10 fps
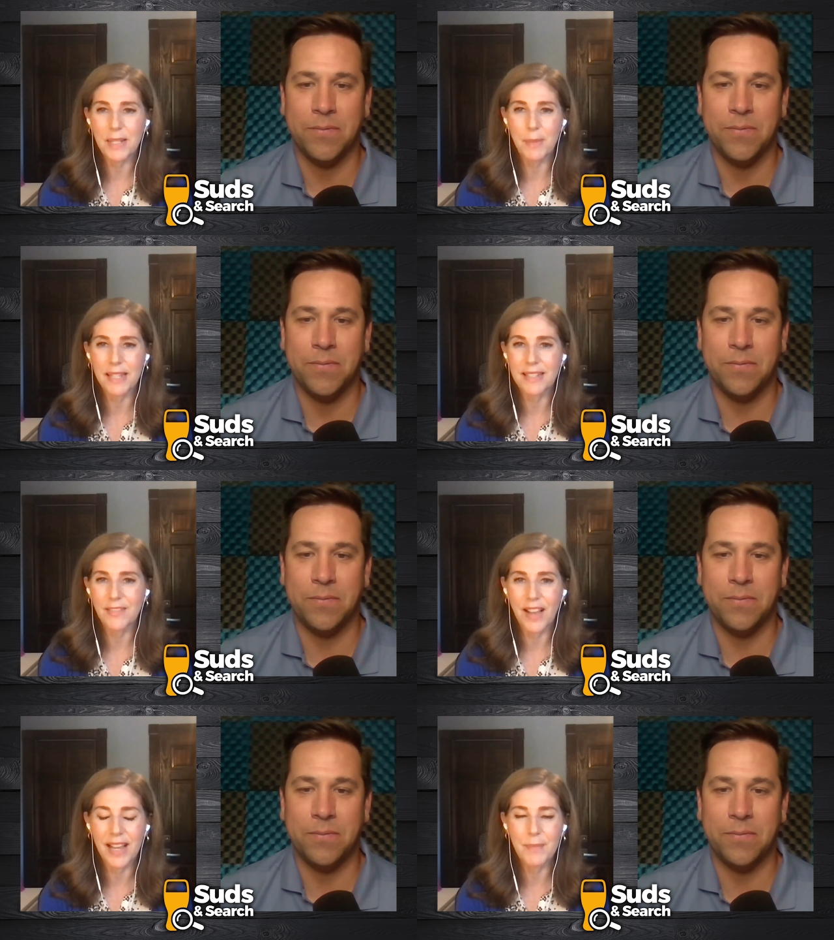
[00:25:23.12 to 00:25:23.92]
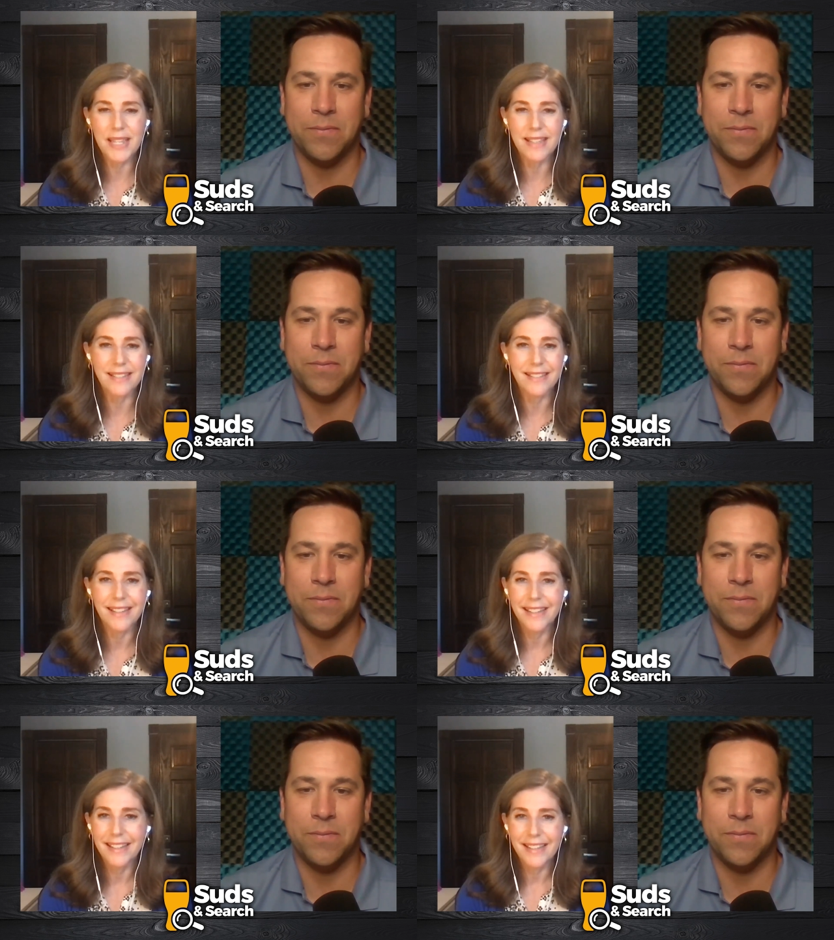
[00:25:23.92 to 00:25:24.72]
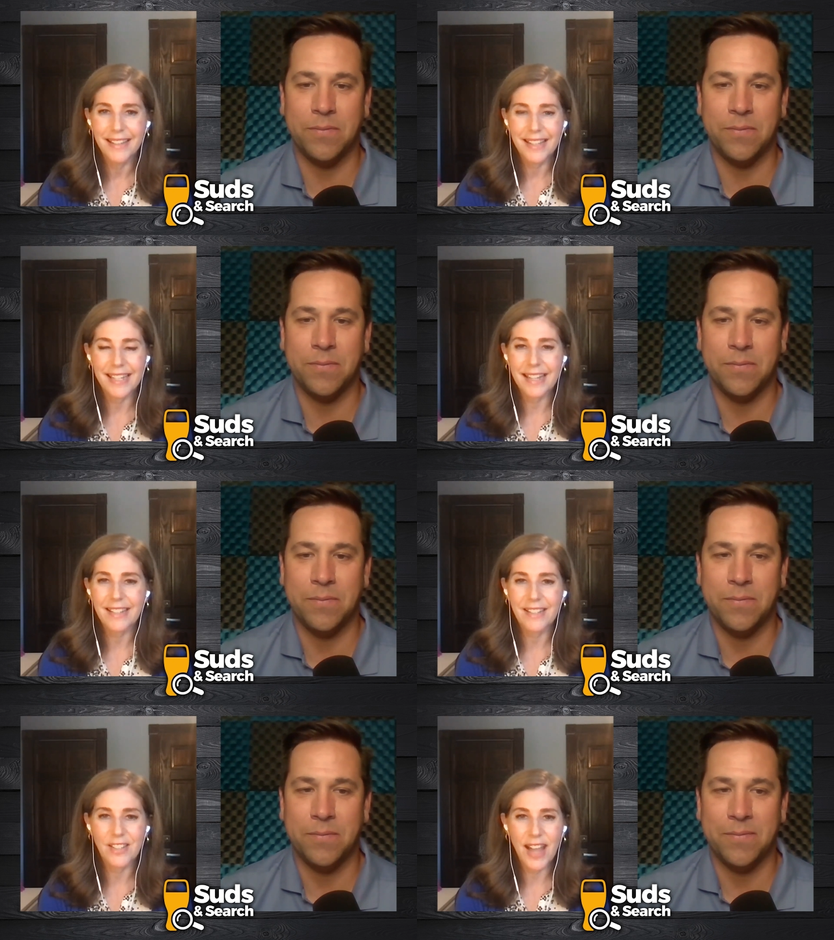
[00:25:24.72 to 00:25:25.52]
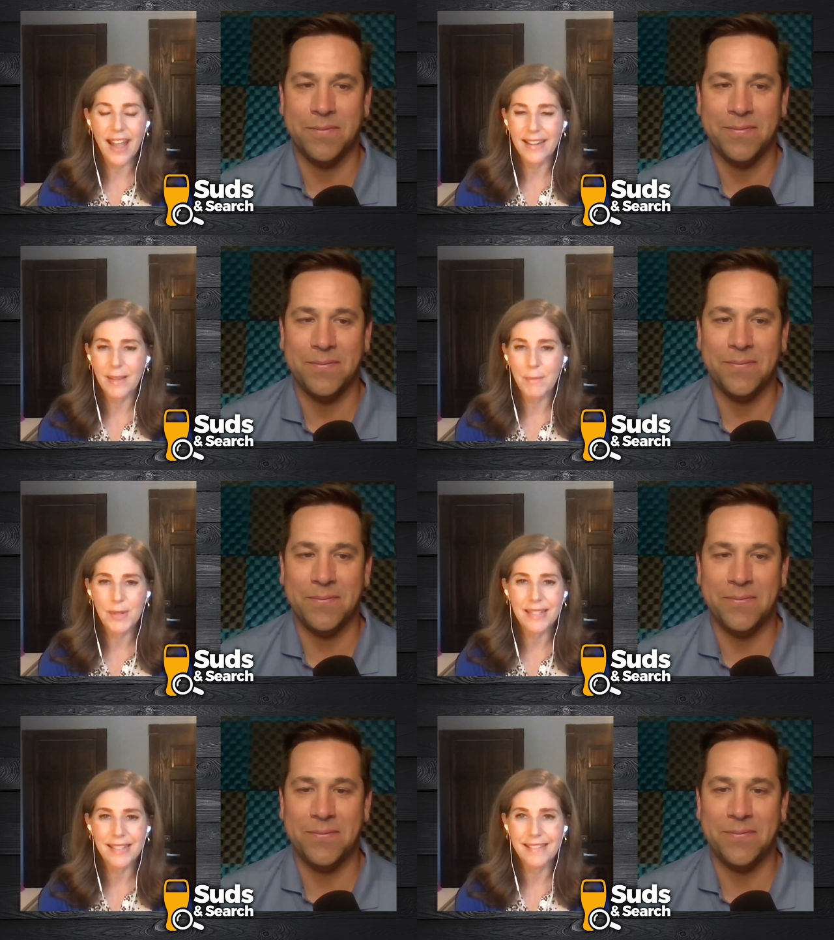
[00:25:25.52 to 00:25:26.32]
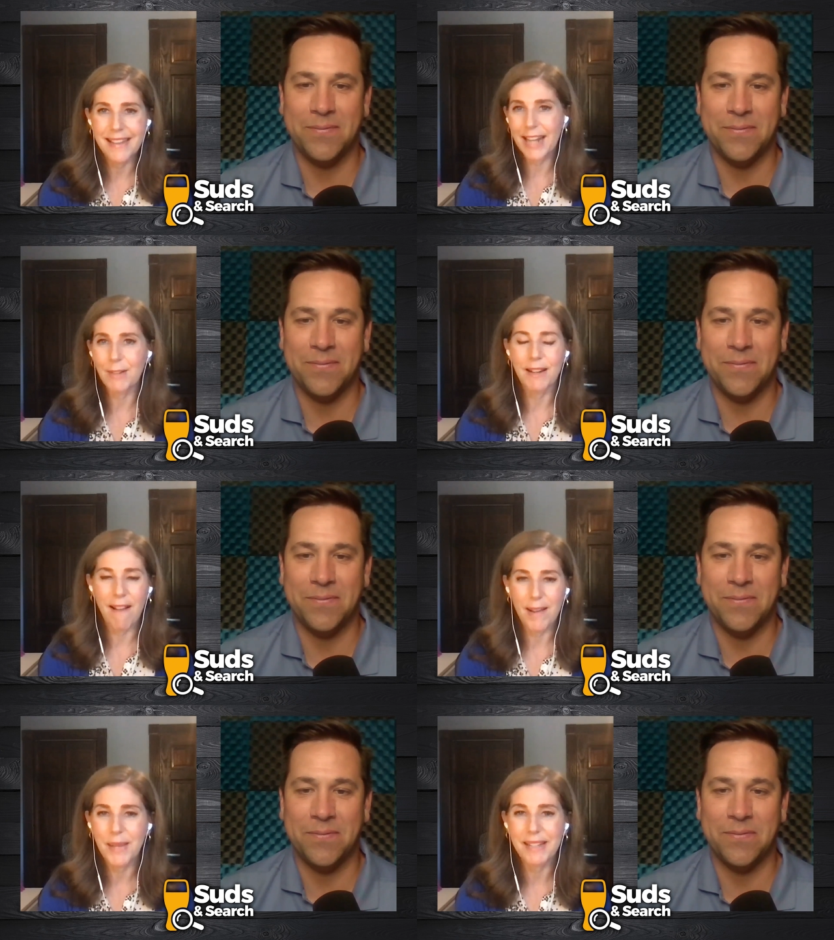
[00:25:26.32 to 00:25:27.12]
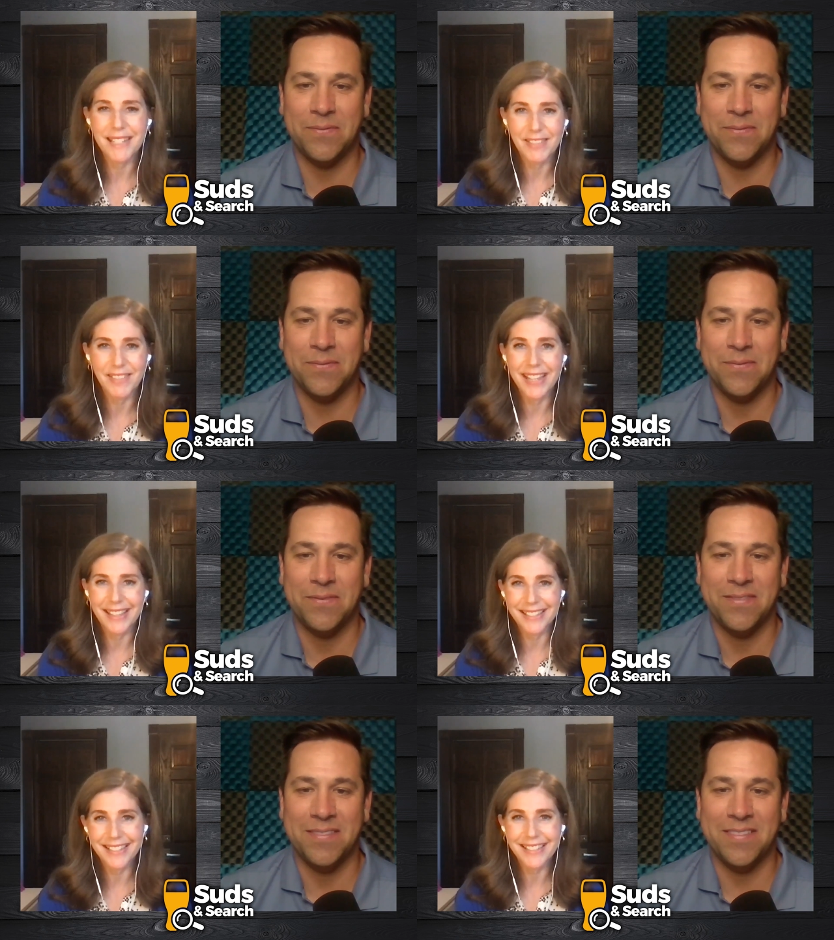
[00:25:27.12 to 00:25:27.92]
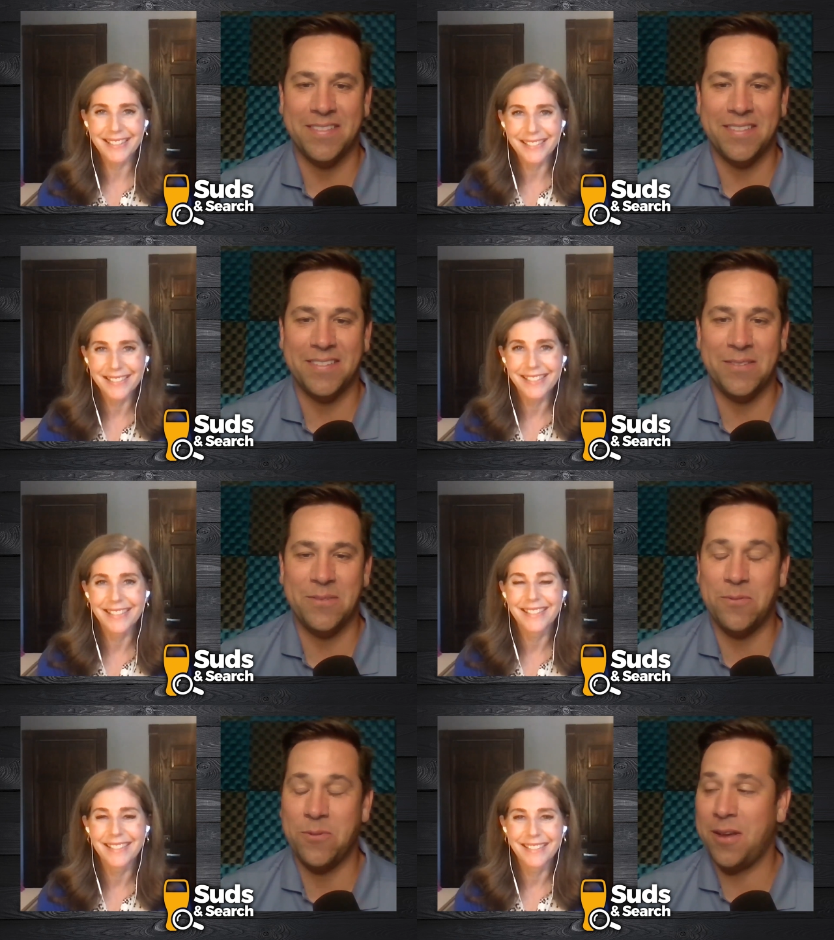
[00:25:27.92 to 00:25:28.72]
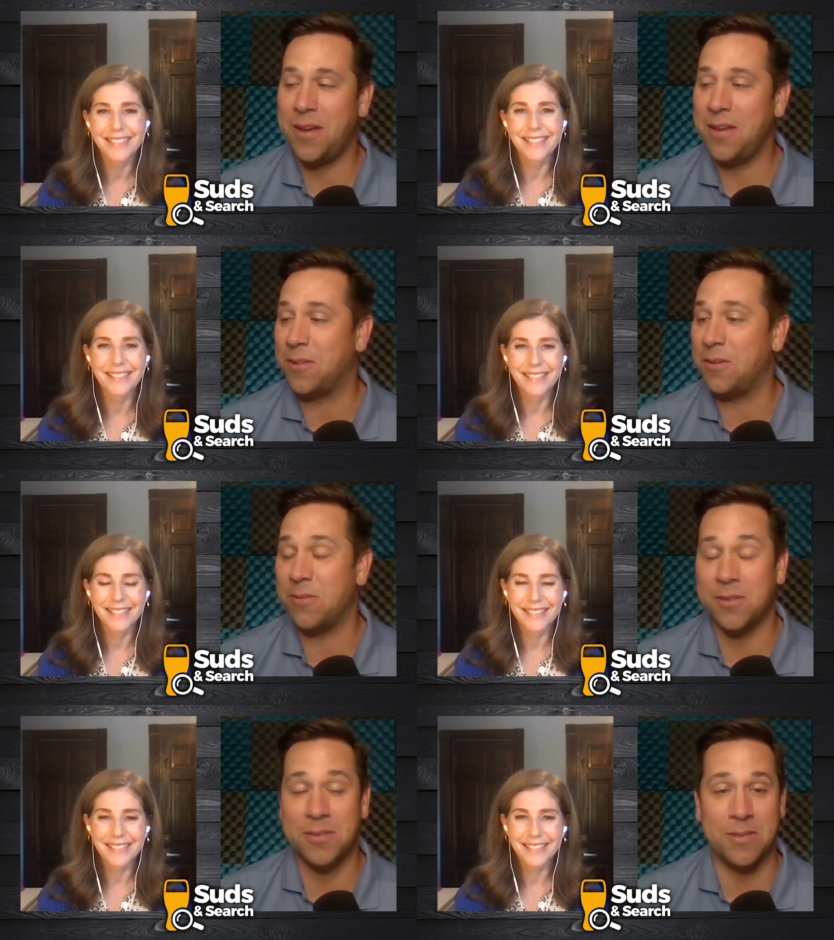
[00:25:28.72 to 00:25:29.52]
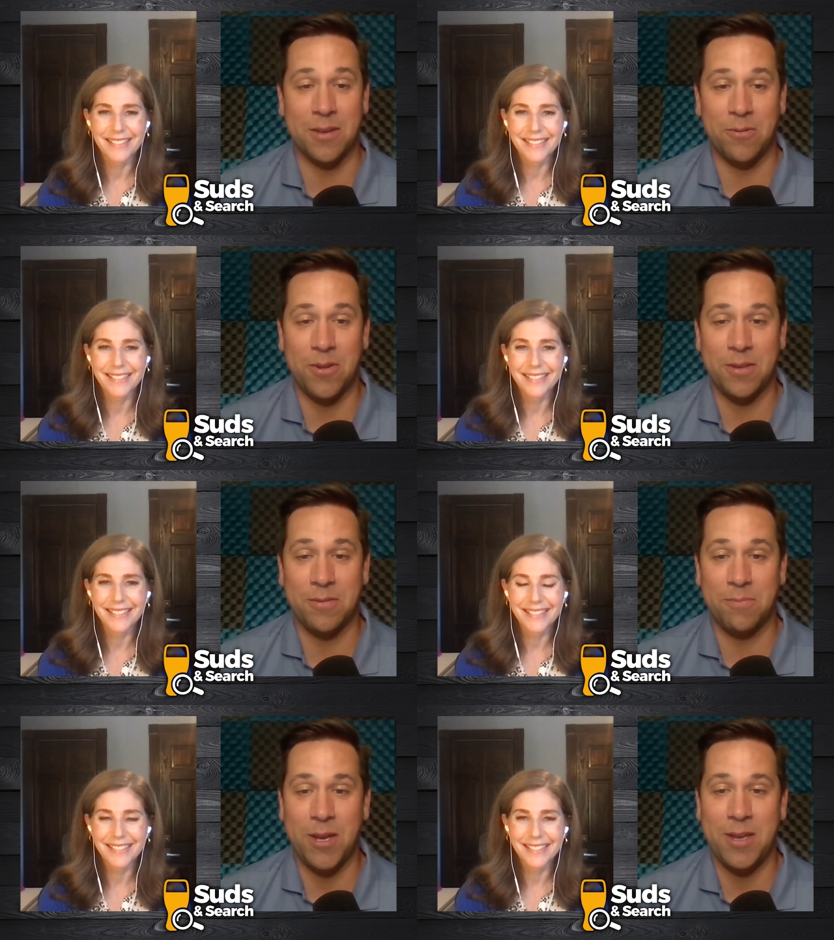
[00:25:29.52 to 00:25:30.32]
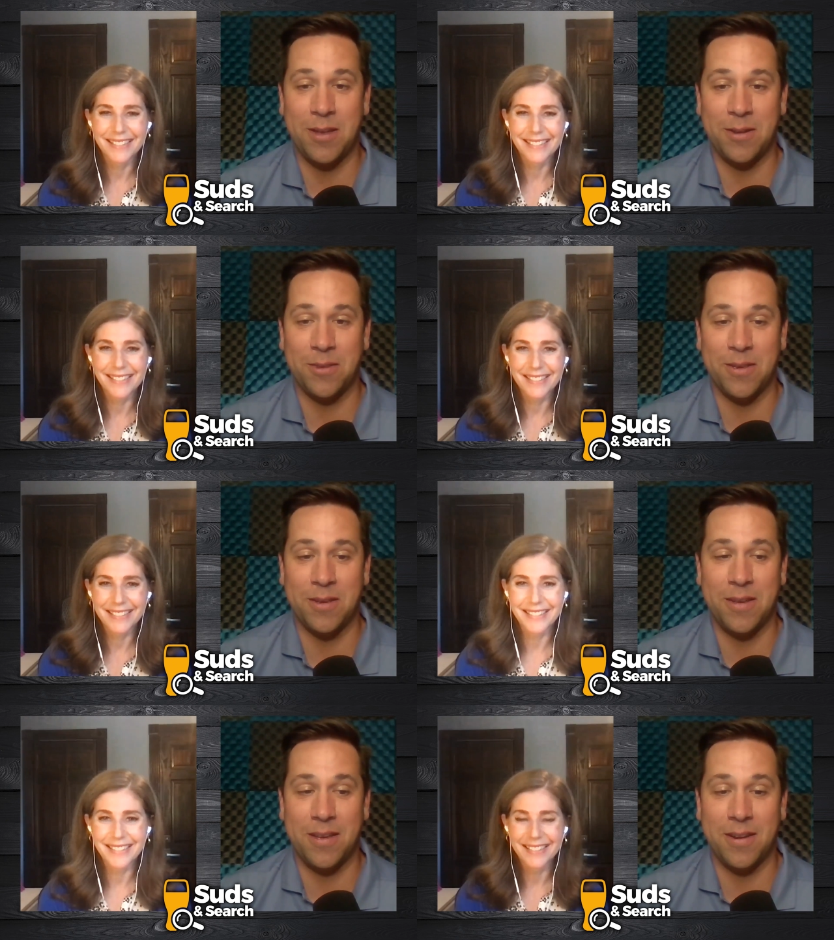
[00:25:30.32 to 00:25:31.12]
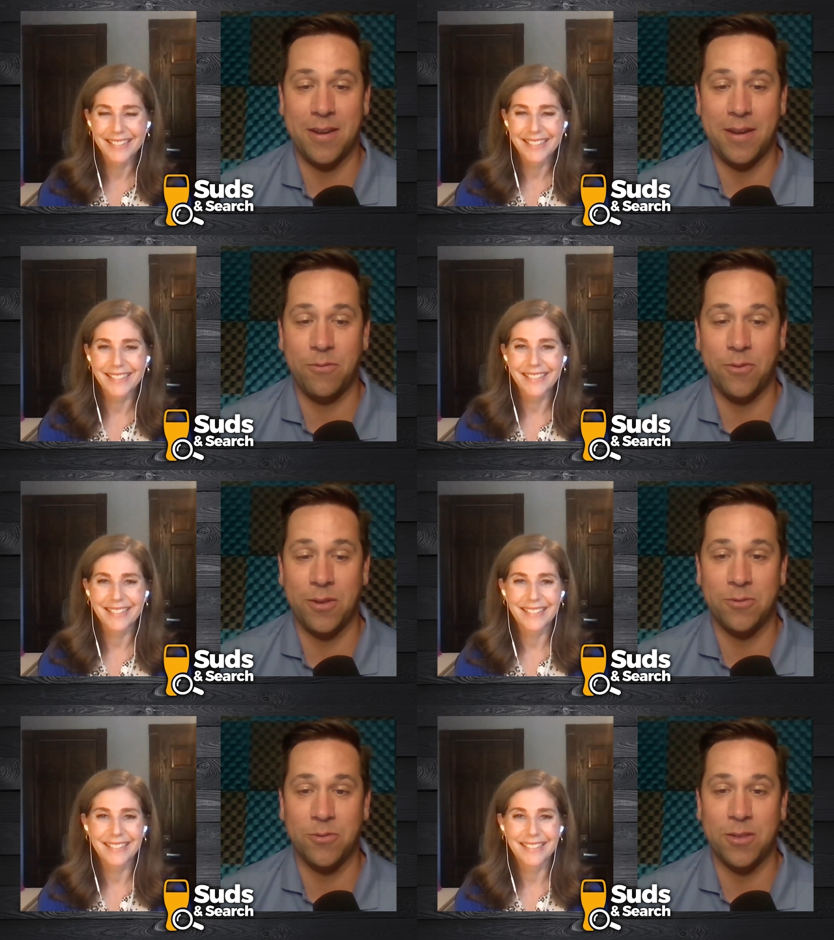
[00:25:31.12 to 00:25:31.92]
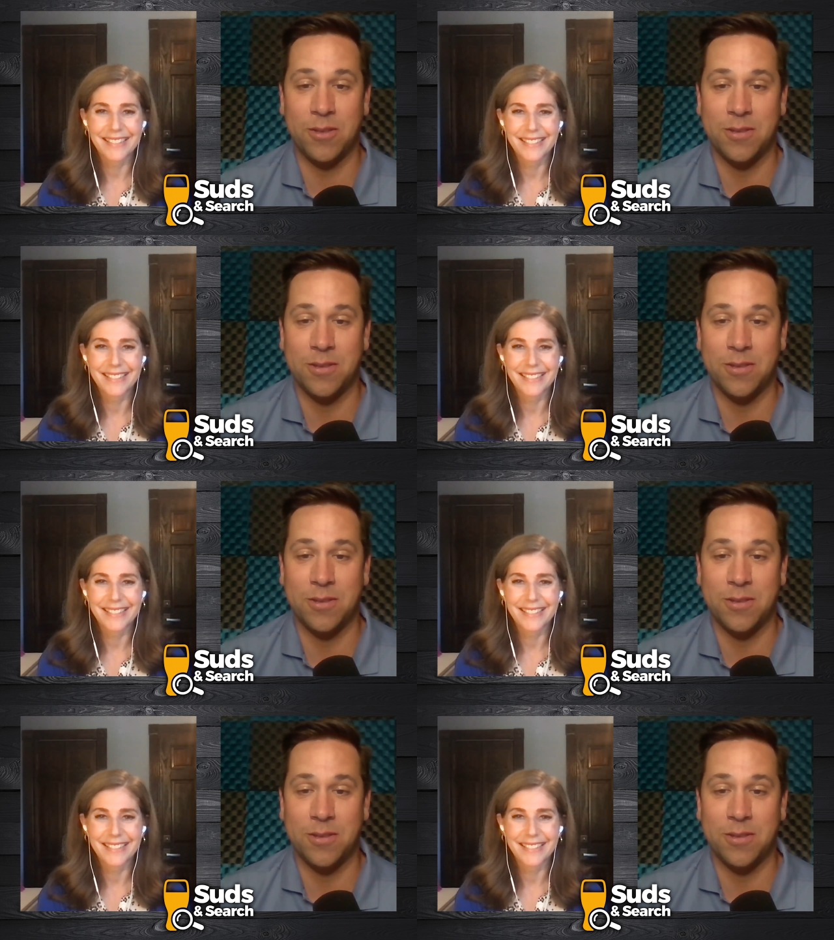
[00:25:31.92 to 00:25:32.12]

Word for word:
Speaker 1: place to find me and connect and chat. And I'm always nattering on about stuff like this.
Speaker 2: Well, I love it. This is like right my kind of thing, and I've really enjoyed this